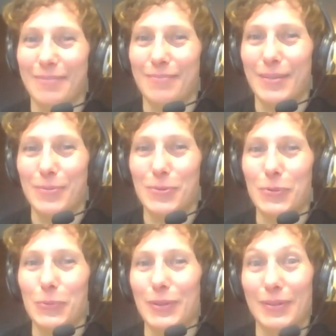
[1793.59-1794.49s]
I'm
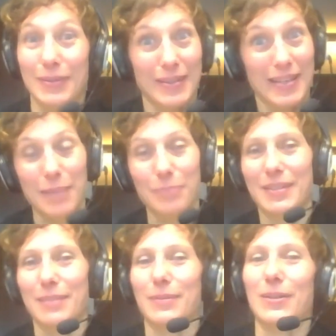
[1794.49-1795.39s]
sure will help
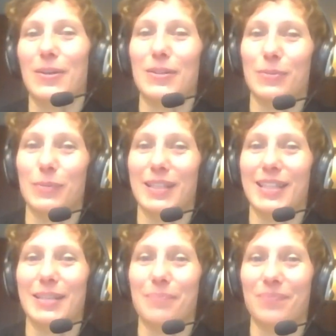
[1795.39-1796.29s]
them a lot with